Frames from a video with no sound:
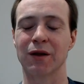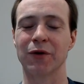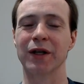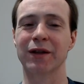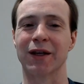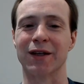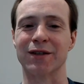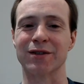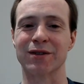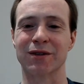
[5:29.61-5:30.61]
funny thing
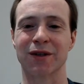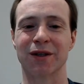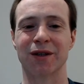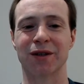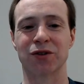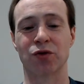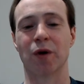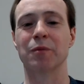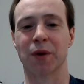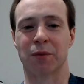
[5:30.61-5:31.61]
is the
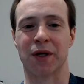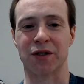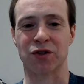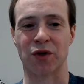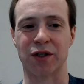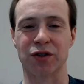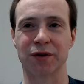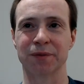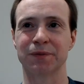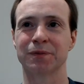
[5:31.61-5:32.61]
Trump
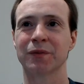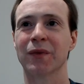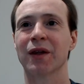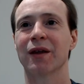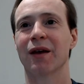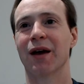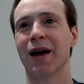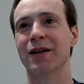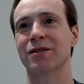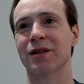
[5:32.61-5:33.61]
administration
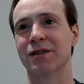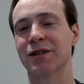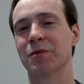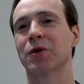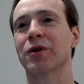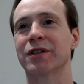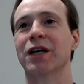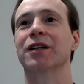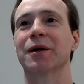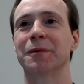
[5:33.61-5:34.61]
has a similar agenda.